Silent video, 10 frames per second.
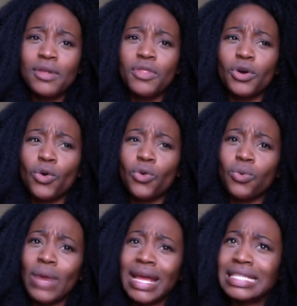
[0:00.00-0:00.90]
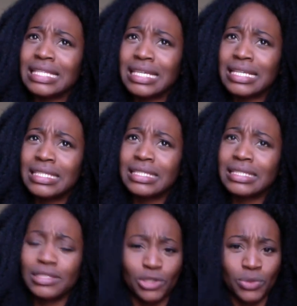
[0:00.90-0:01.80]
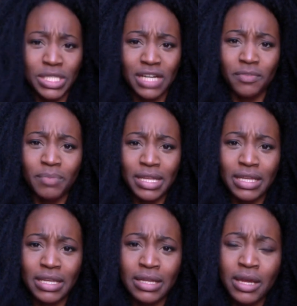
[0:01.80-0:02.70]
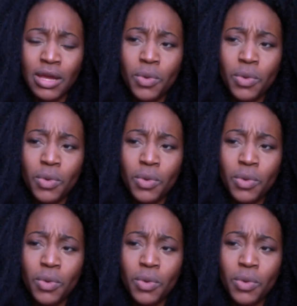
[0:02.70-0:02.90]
the craziest situation I've been in